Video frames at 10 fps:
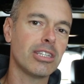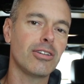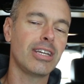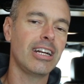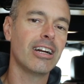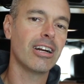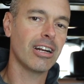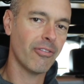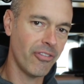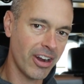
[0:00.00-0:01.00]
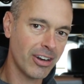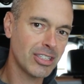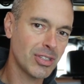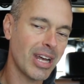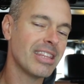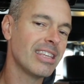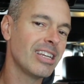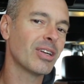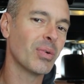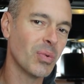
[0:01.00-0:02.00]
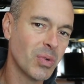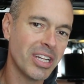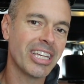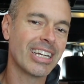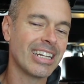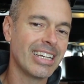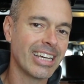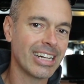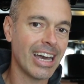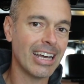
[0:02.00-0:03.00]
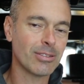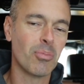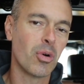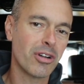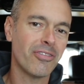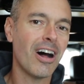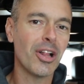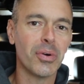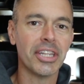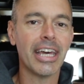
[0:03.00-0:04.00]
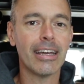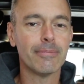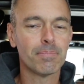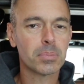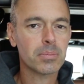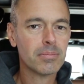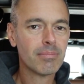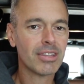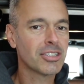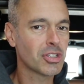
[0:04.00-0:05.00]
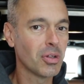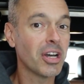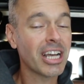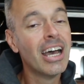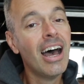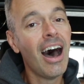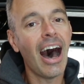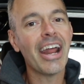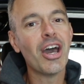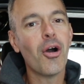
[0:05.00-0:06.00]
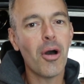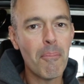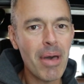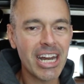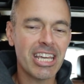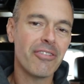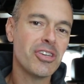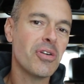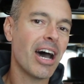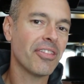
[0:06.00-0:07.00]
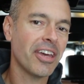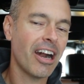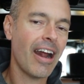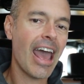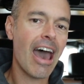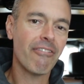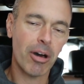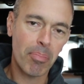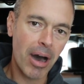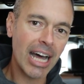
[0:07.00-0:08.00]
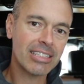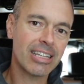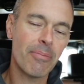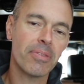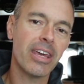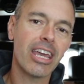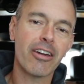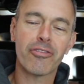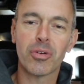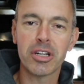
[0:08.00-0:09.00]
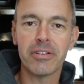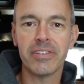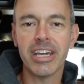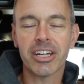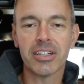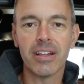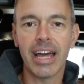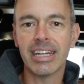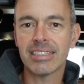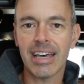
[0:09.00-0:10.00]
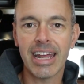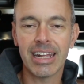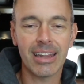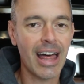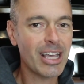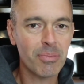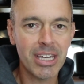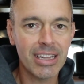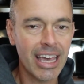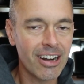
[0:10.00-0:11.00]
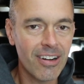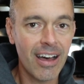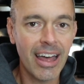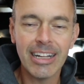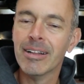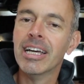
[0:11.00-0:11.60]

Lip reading: you here very soon. I think you're really going to dig it, guys. More to follow on that. So look, I know many of you out there have bought something for your vehicle and decided, like me later on,